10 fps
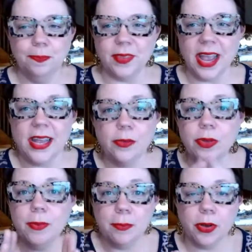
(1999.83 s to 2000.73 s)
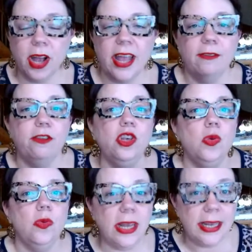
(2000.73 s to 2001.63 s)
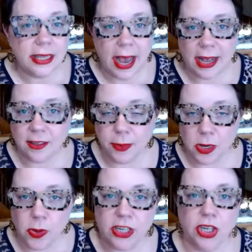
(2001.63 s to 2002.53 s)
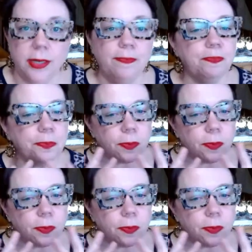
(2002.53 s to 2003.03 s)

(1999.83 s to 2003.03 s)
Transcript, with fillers: and remember, if you need to ask me a question